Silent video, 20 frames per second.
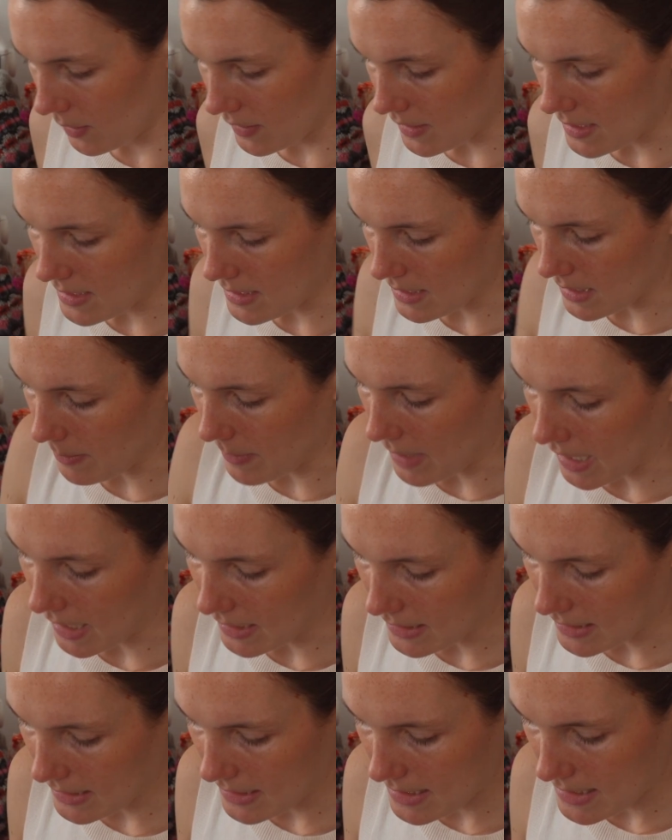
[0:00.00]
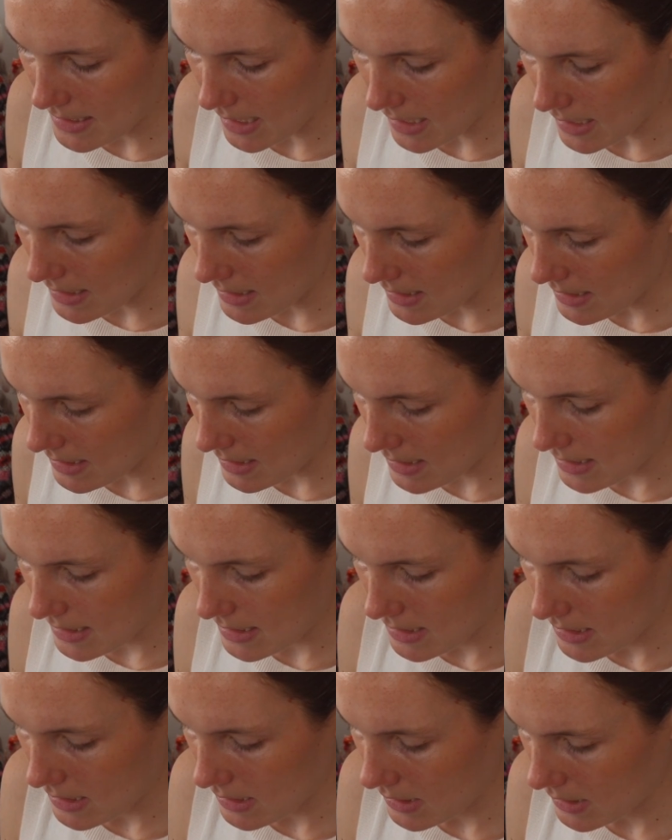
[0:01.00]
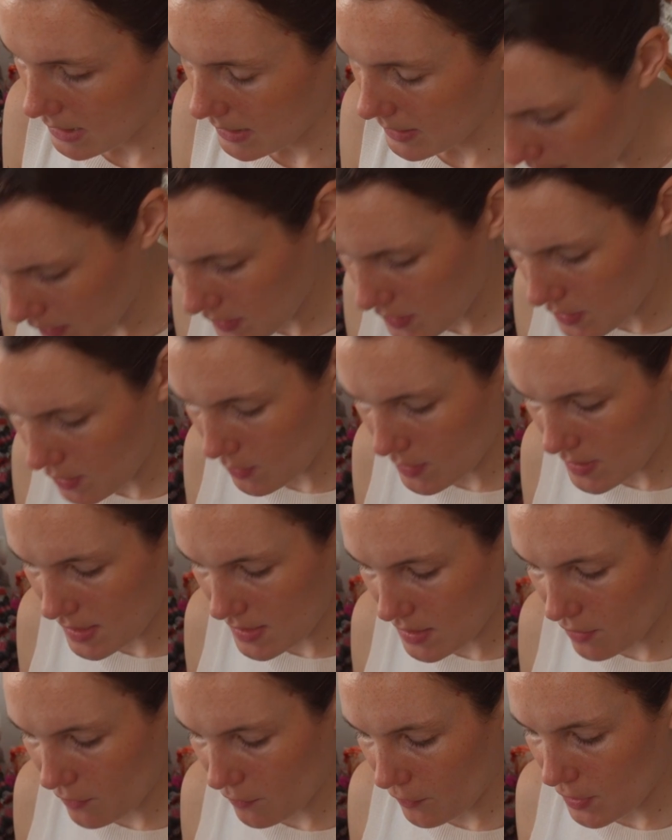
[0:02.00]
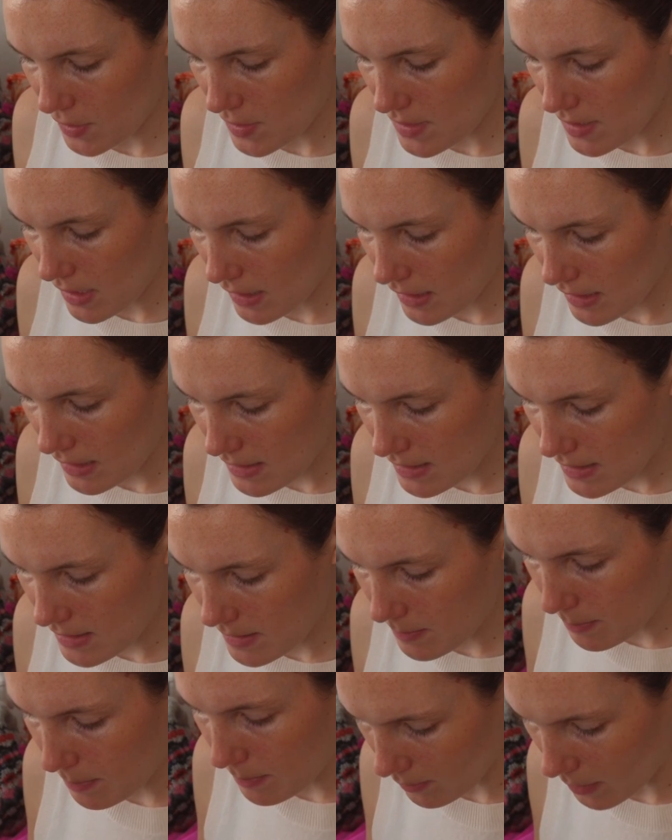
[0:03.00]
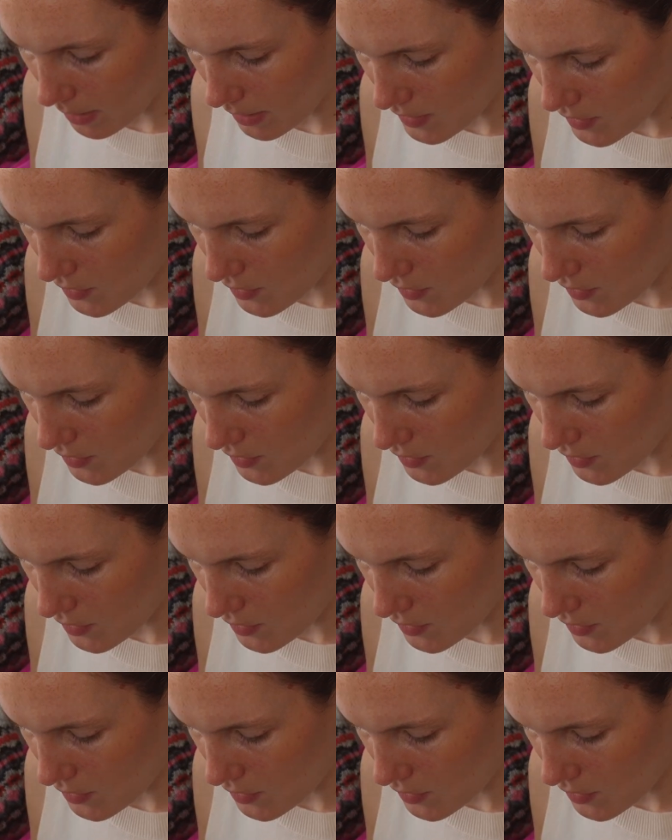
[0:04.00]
schematic says. So it says the first size bust